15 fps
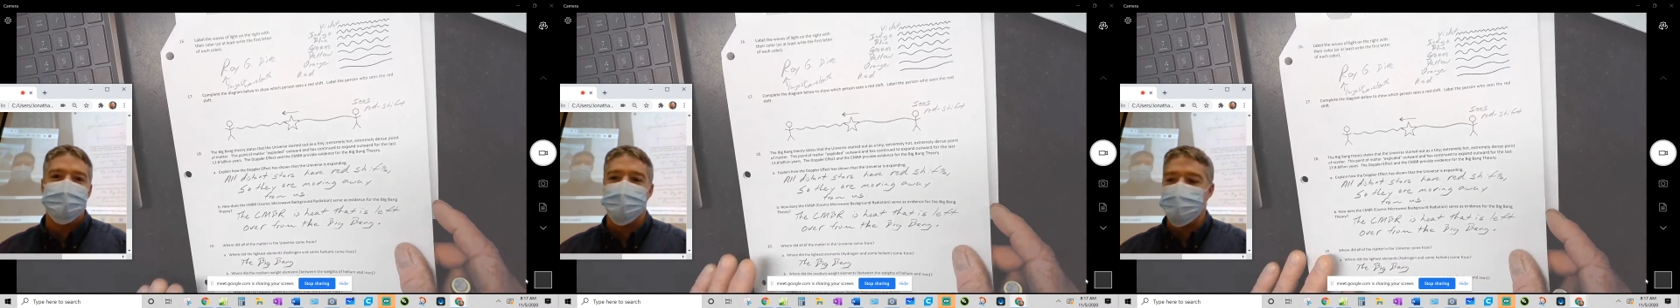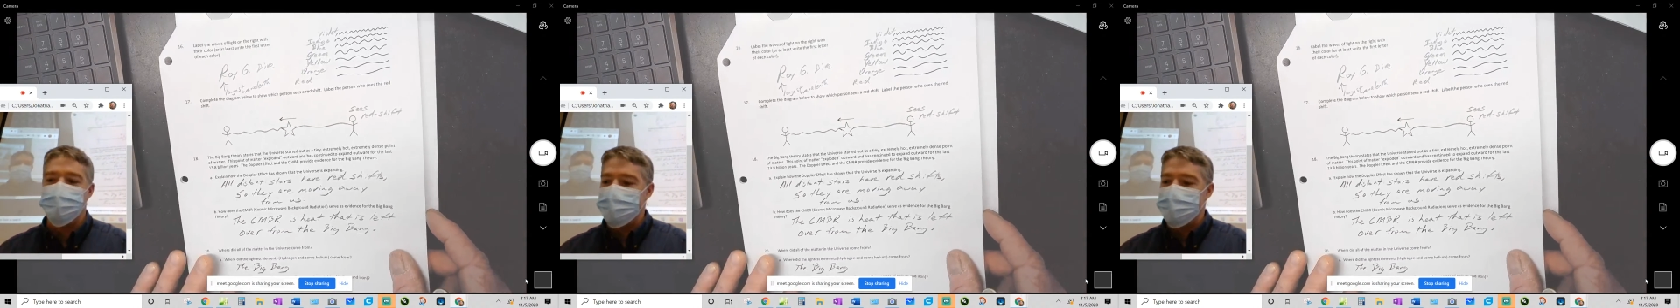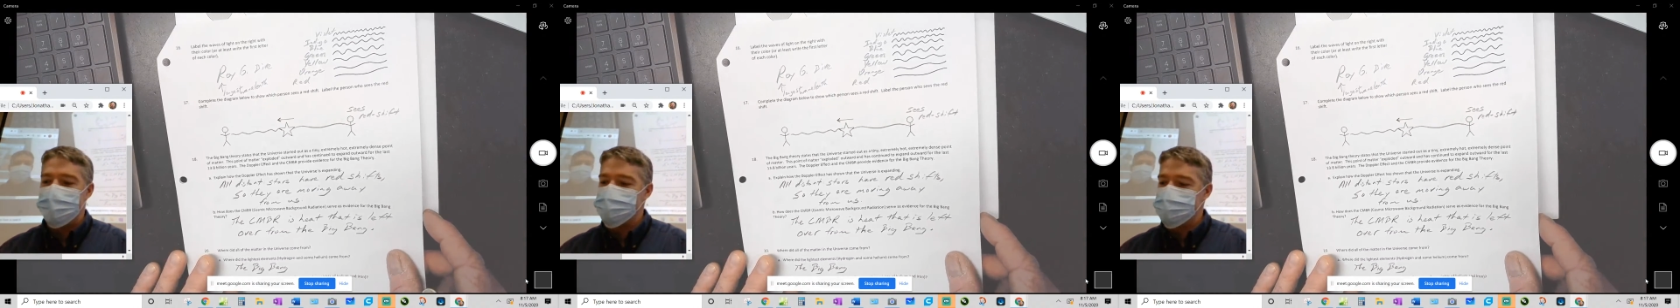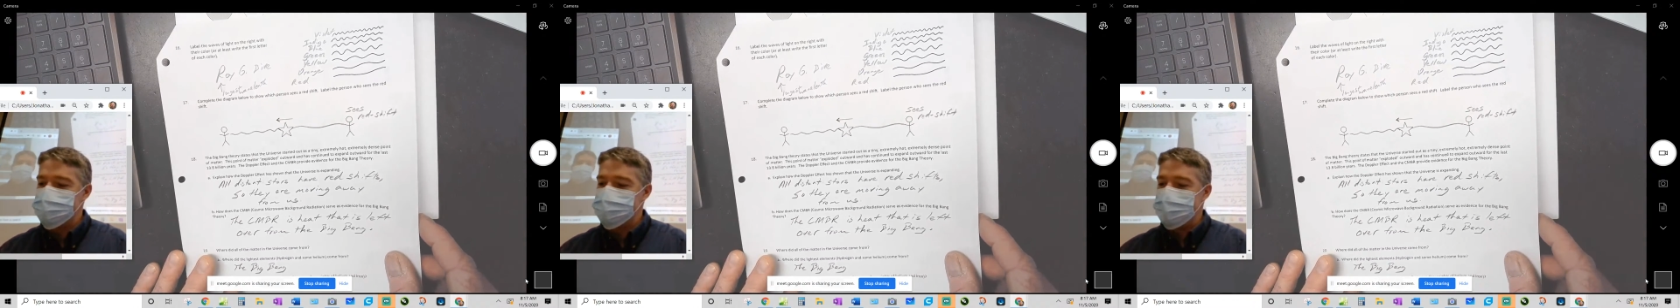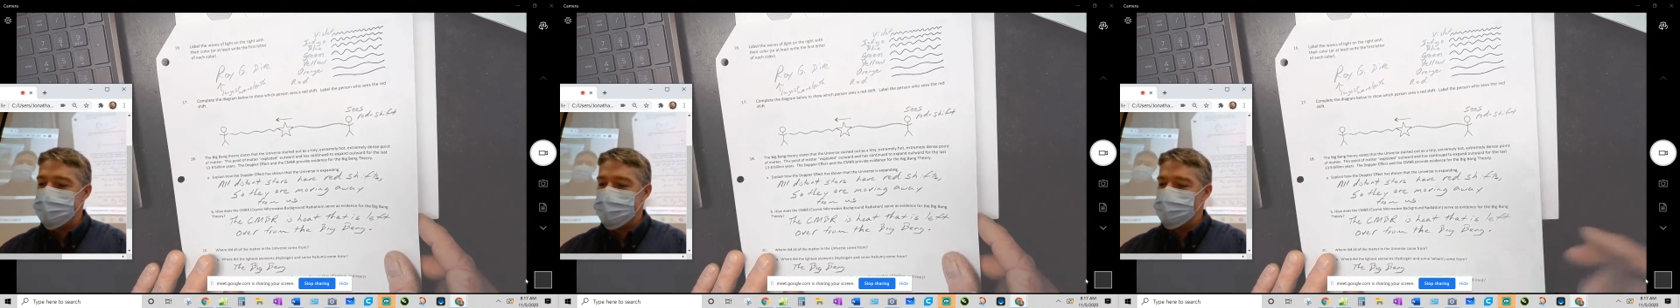I'm
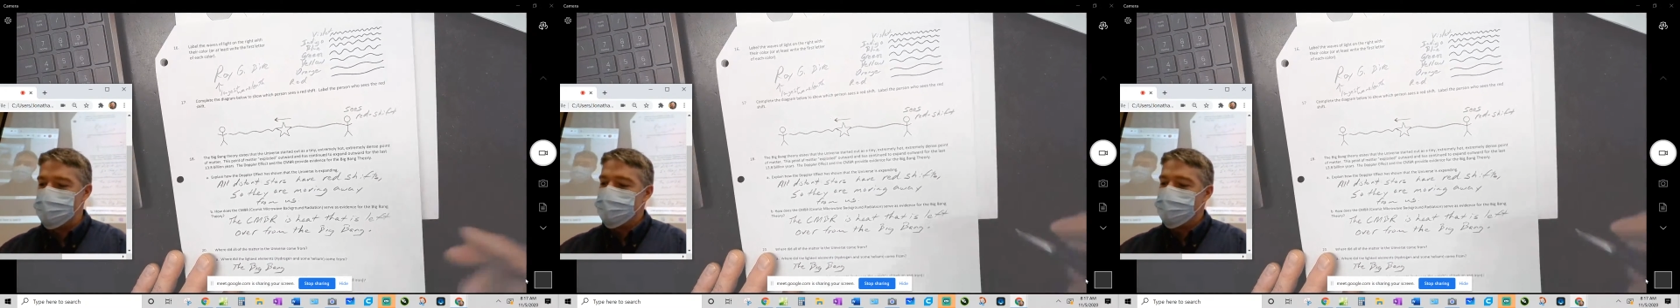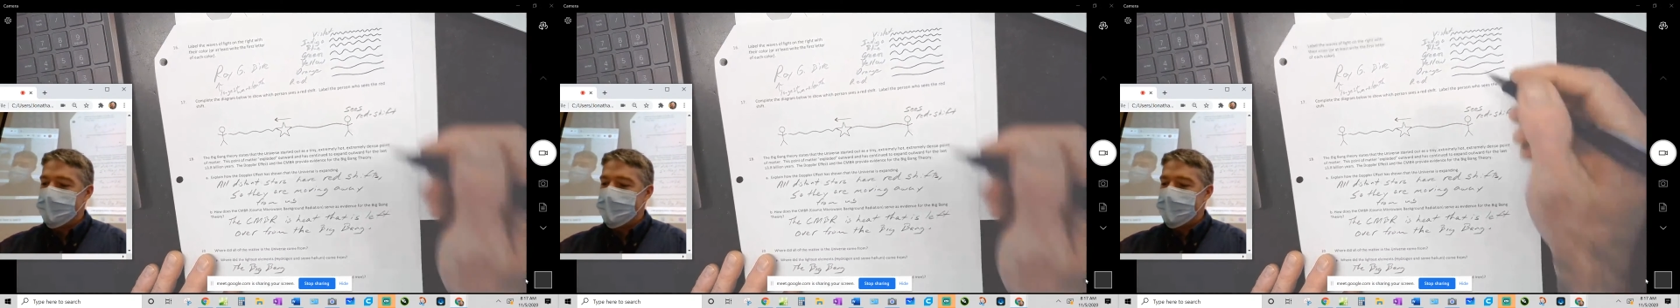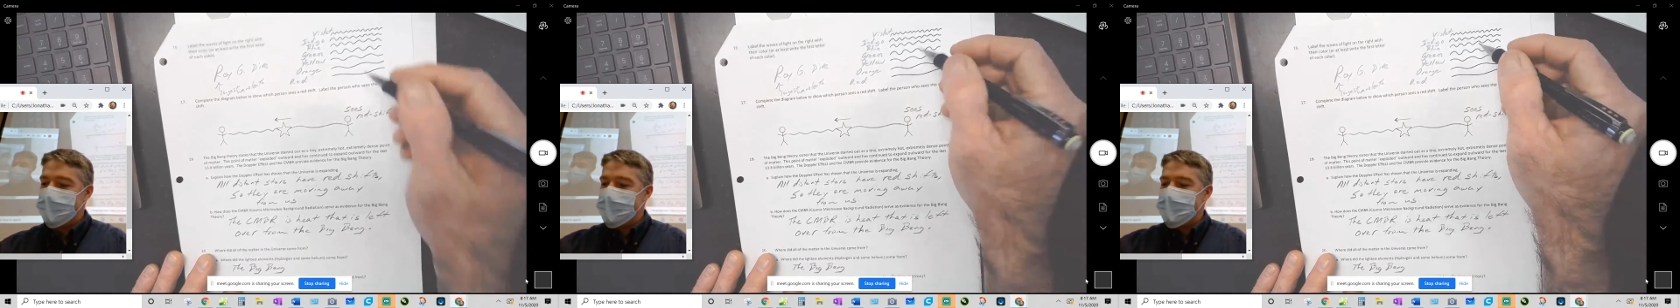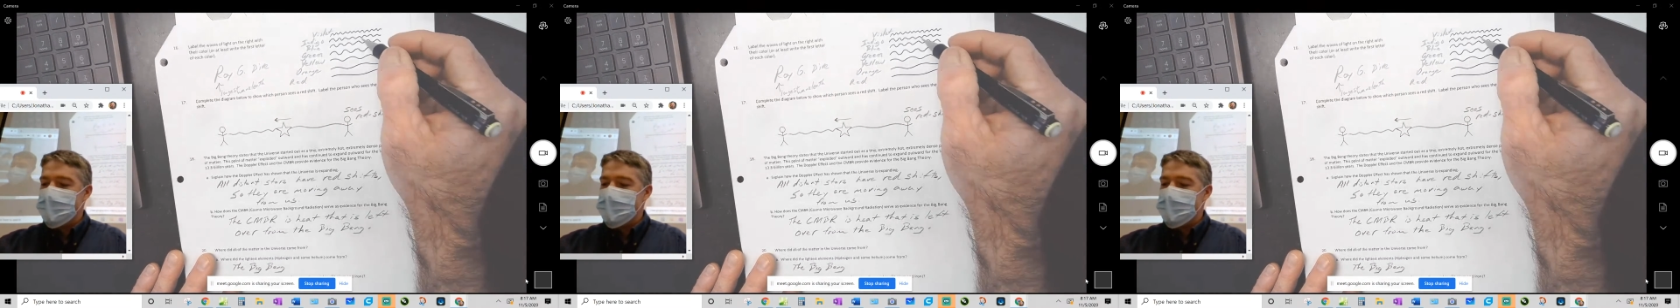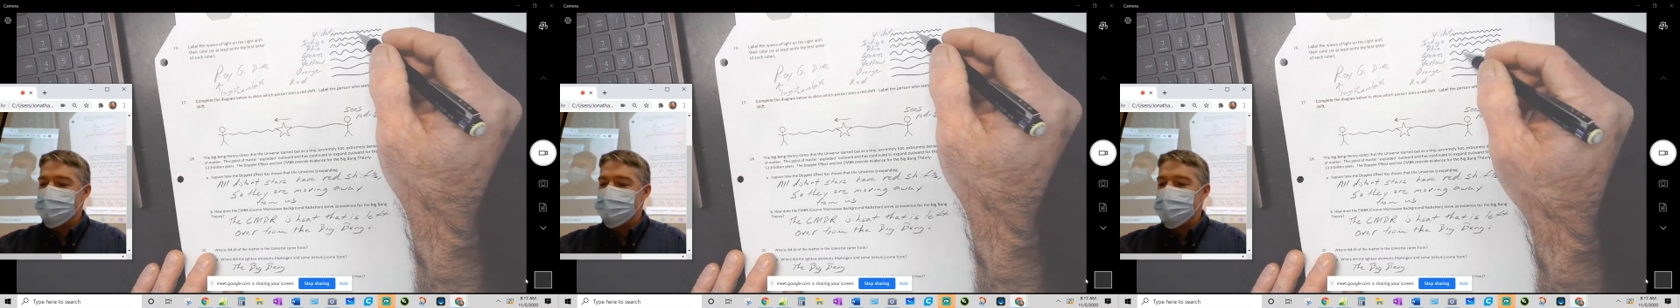going to have a
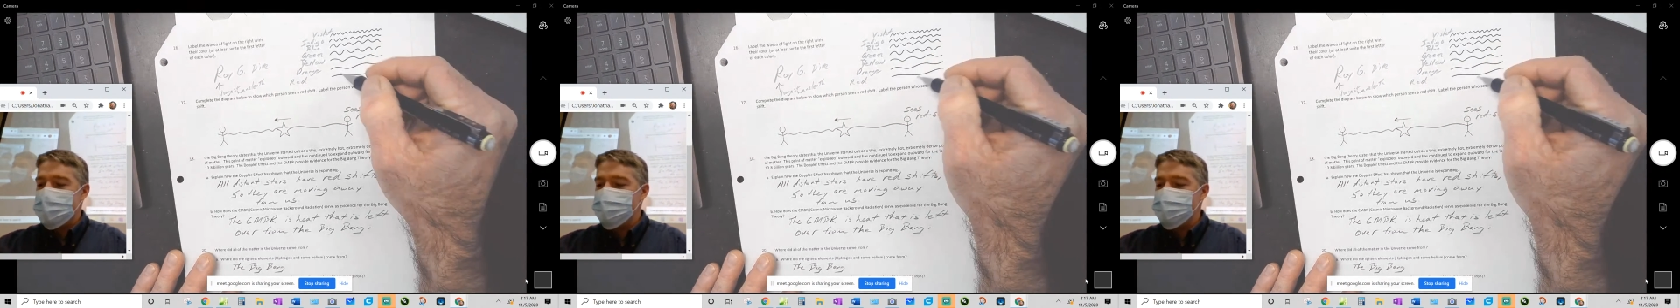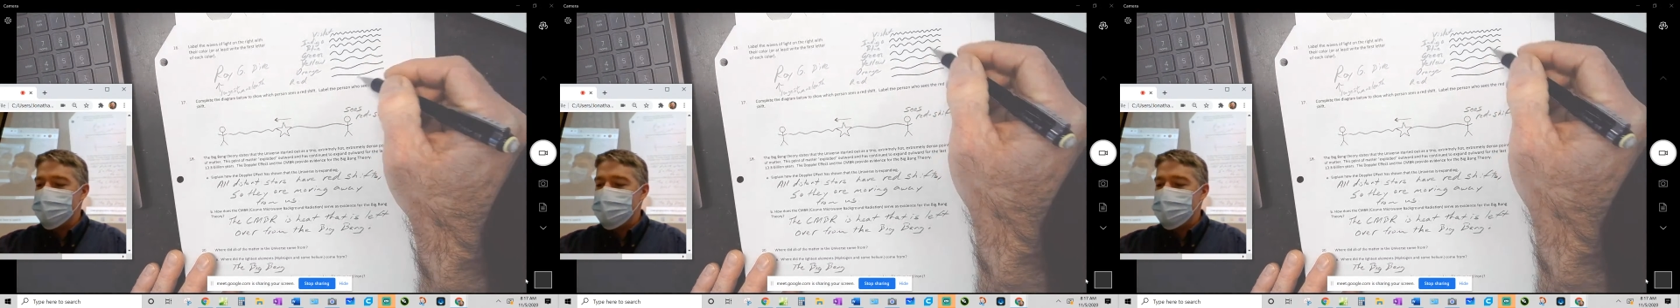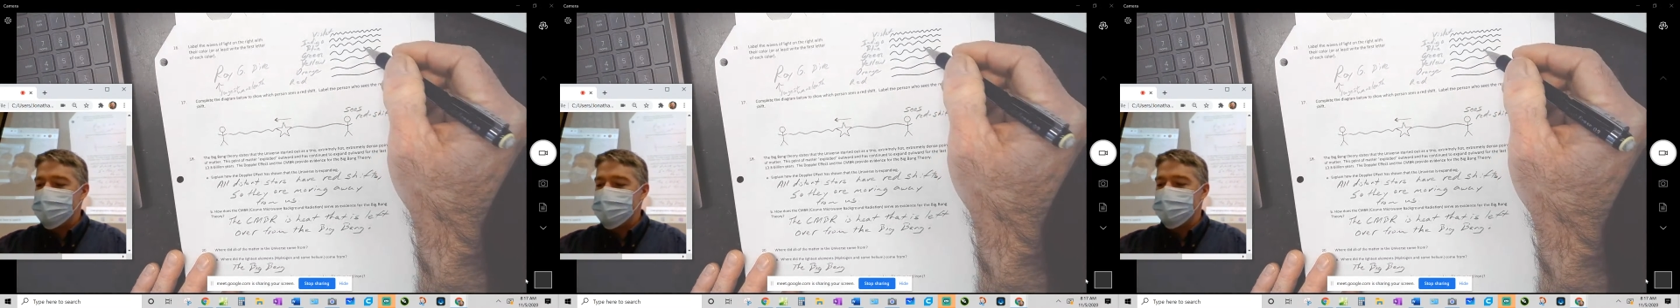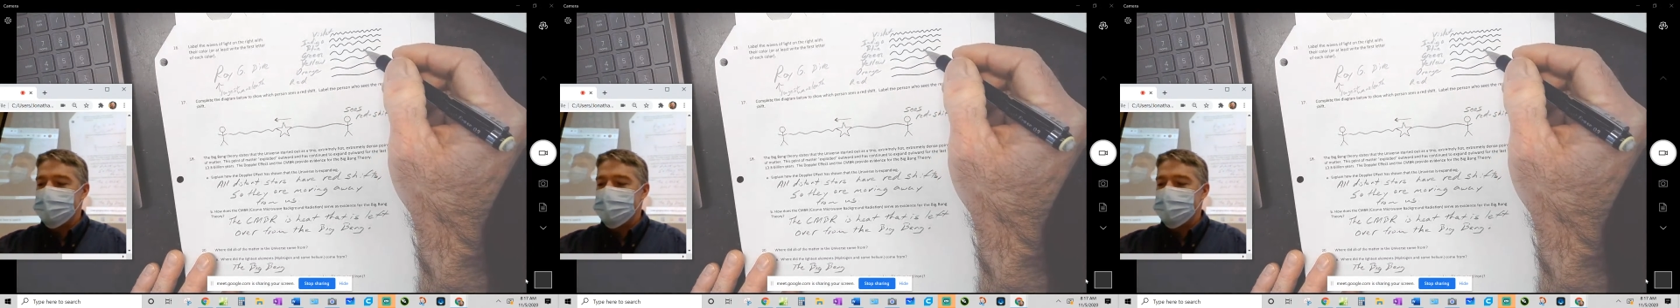picture like this,